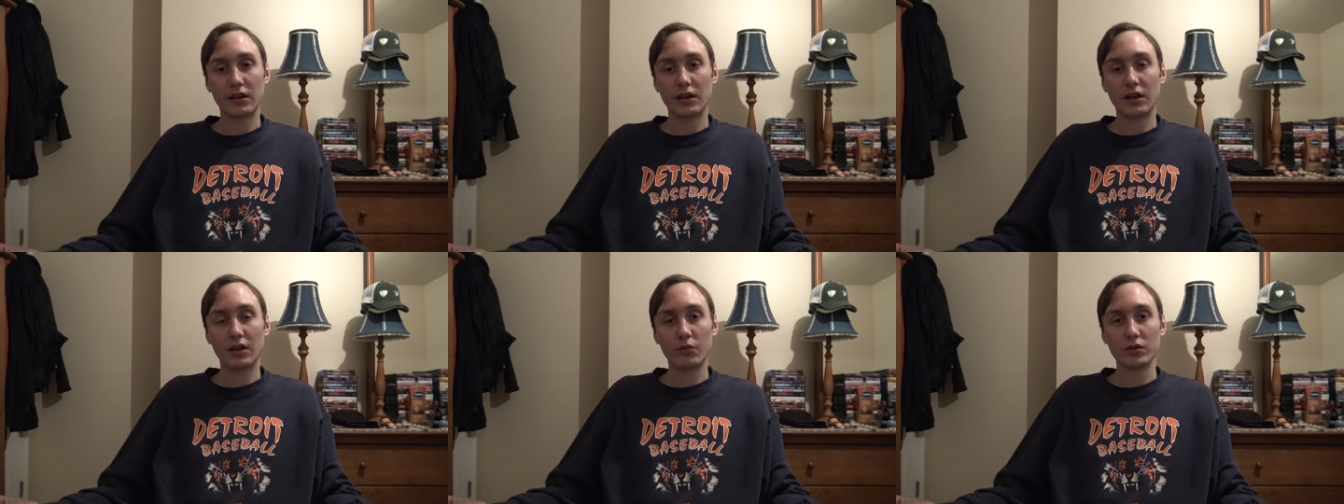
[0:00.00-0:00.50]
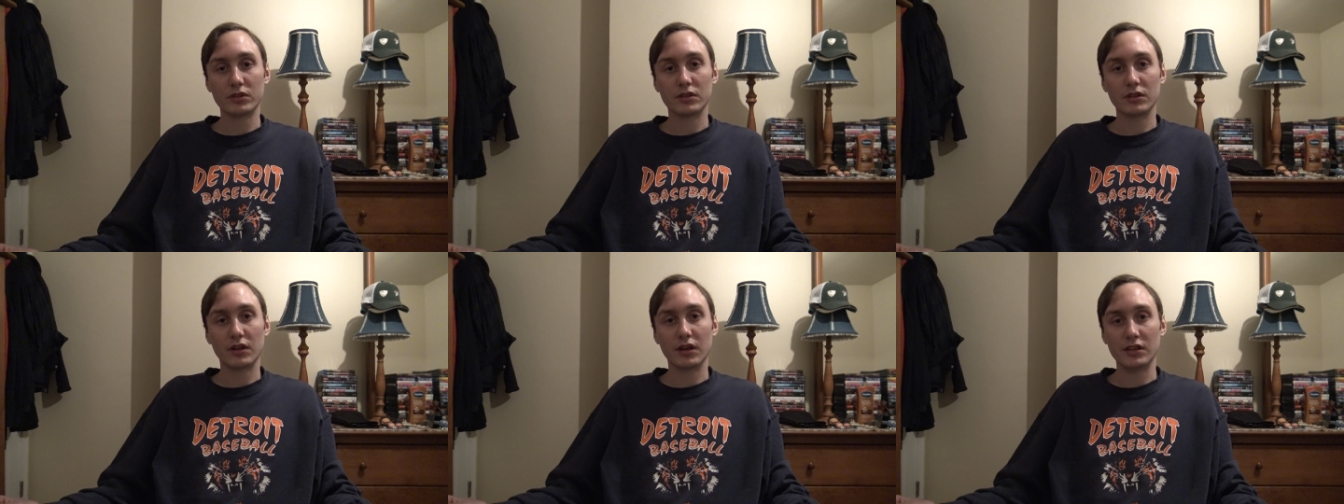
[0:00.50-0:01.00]
it was
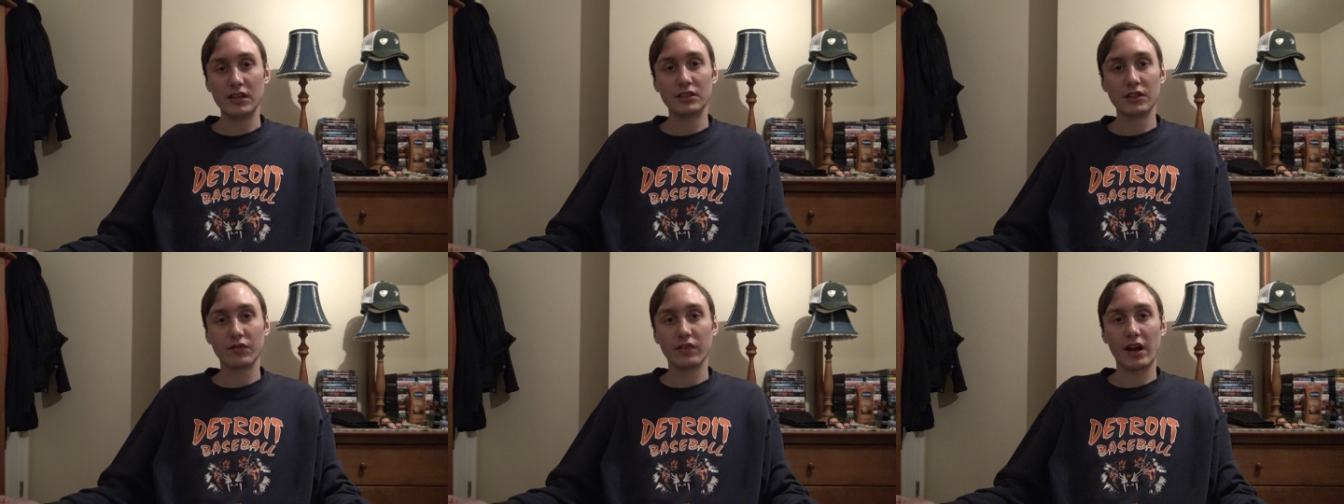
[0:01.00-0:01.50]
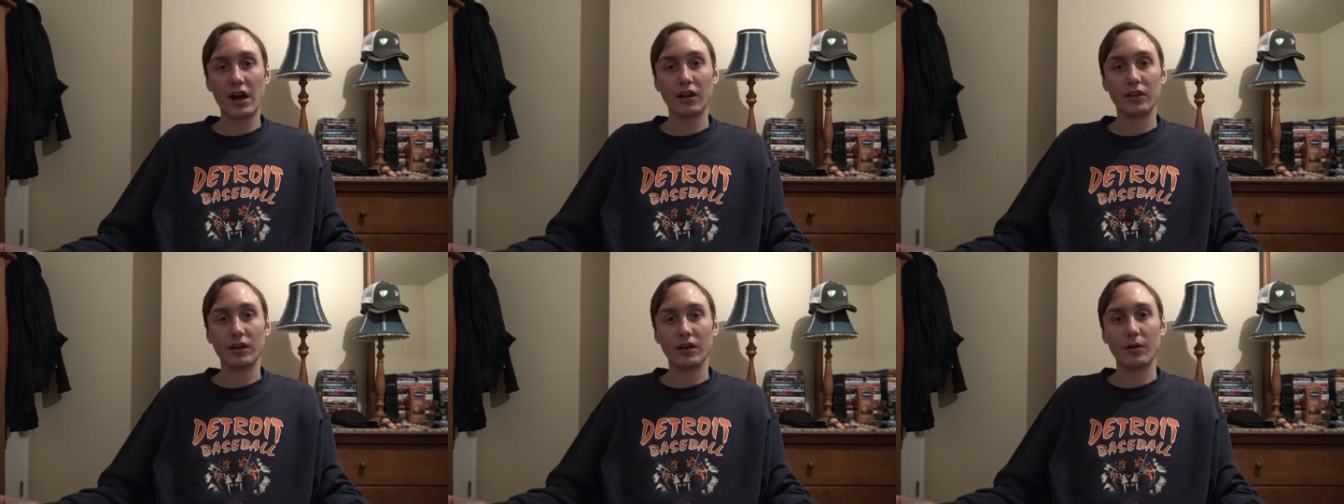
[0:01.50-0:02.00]
a decent
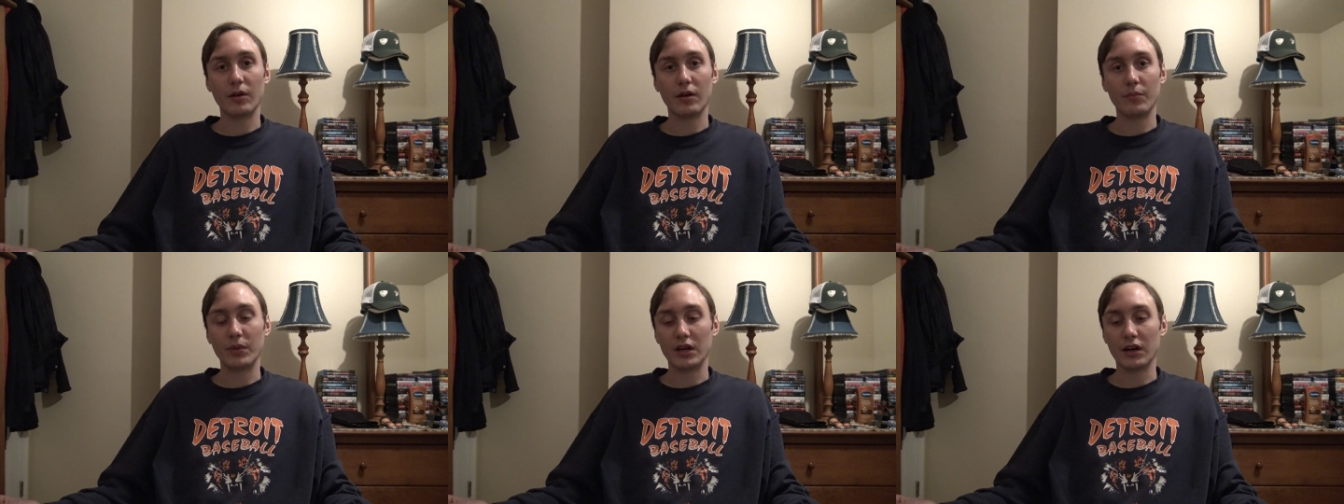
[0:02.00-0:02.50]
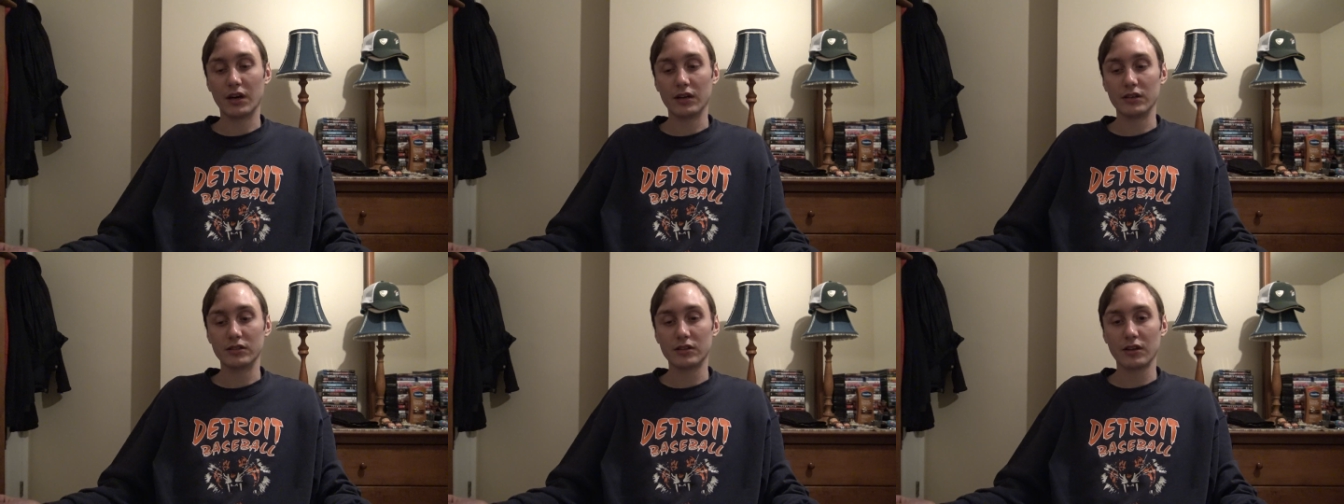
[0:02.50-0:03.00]
finale
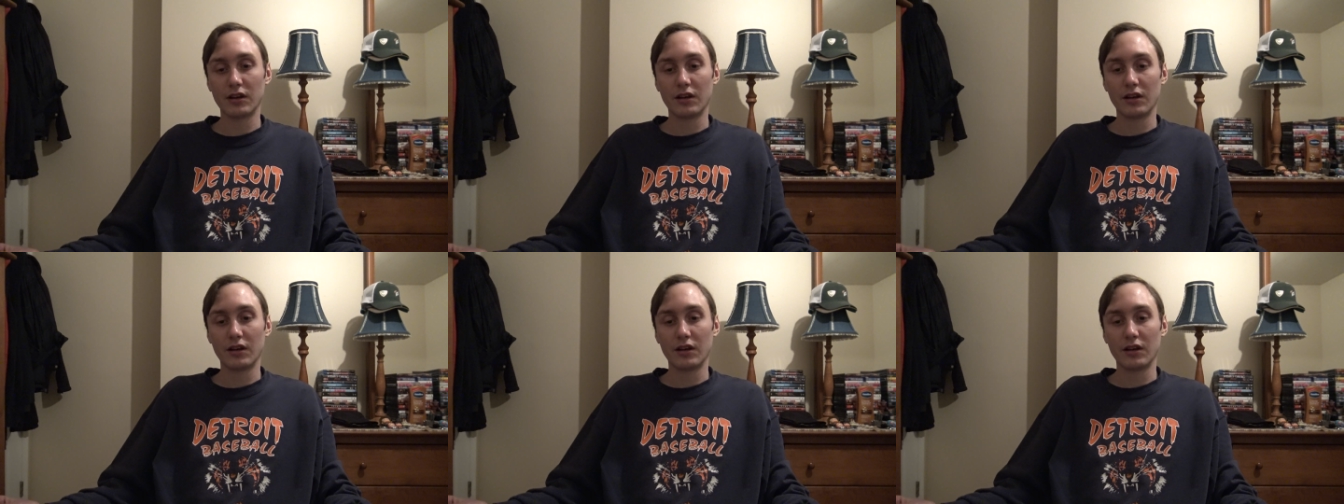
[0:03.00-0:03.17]
because